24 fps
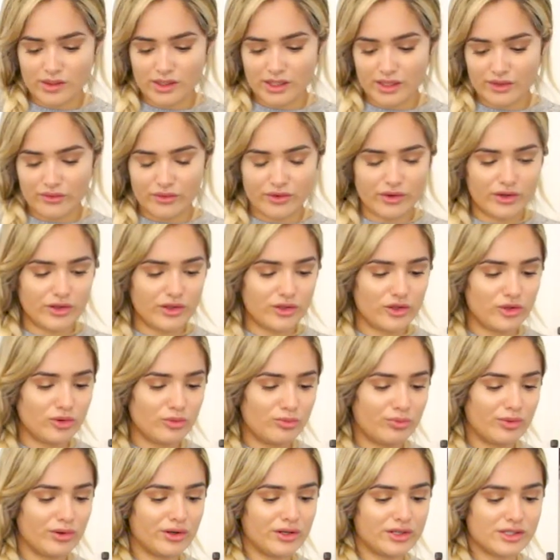whenever
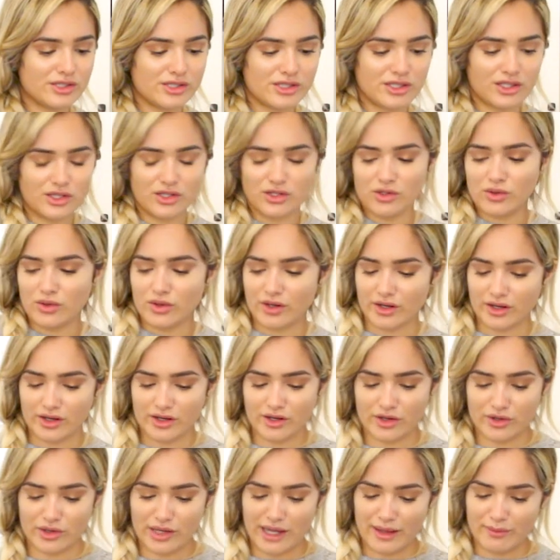you put your
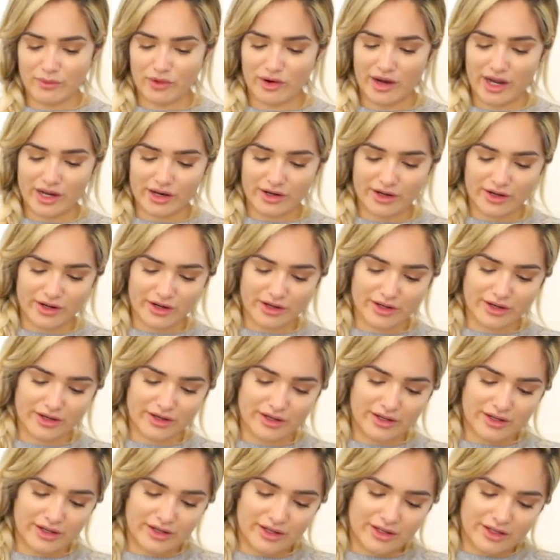graham
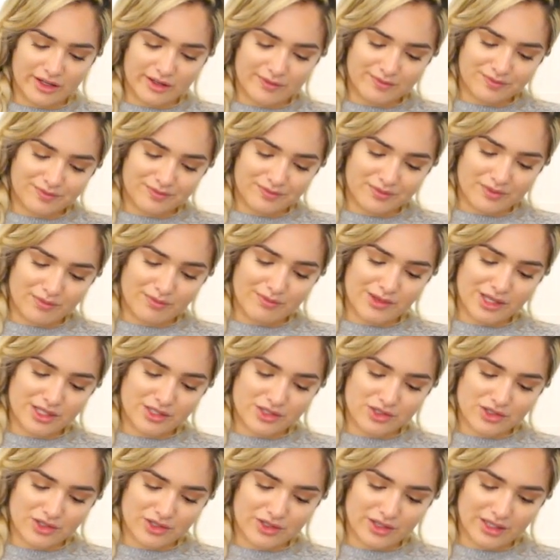cracker
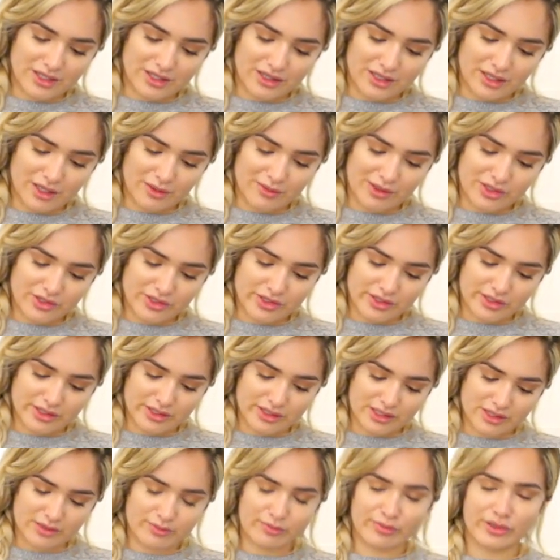mixture in there, make sure to
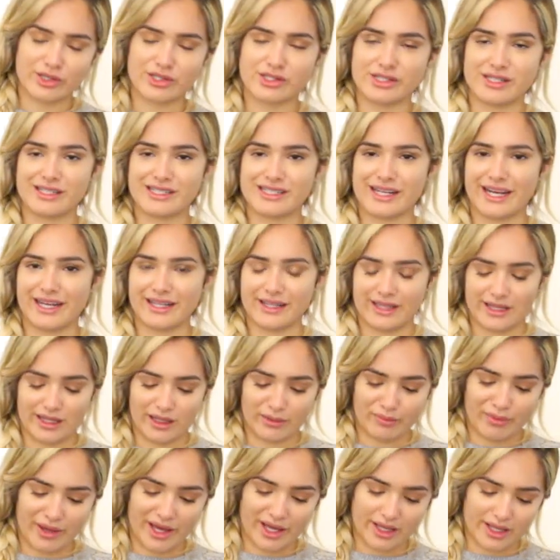push it tightly,
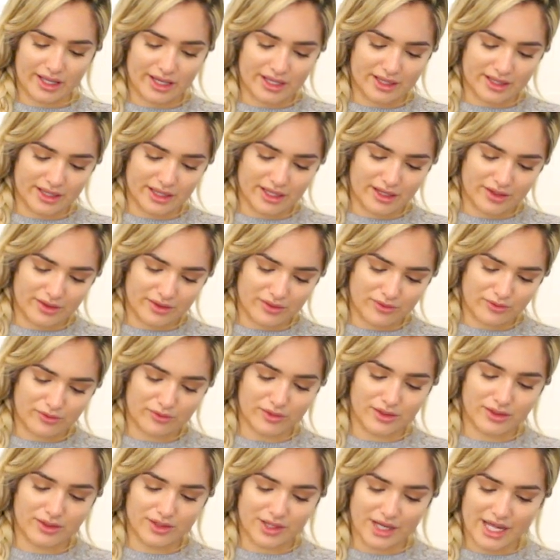like pack it in there
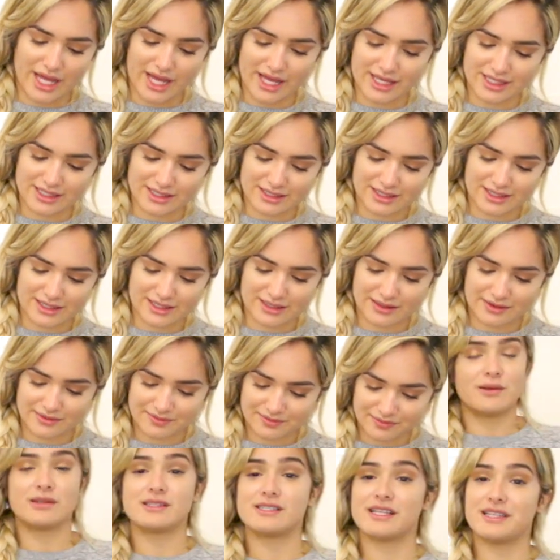real nice.
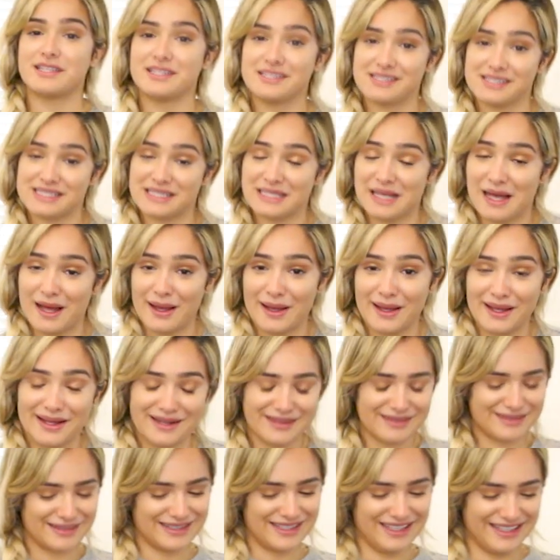Set these
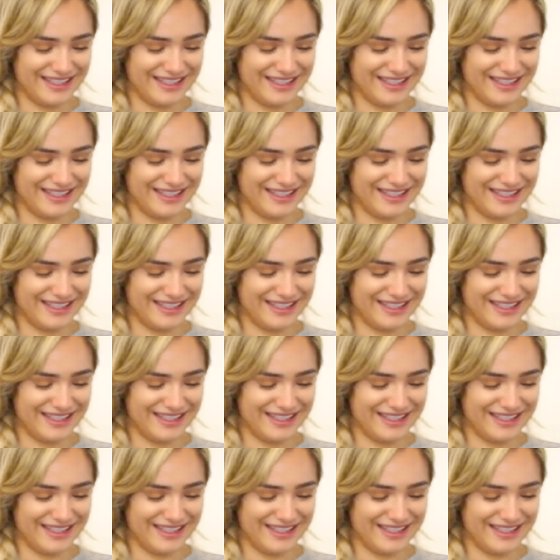aside.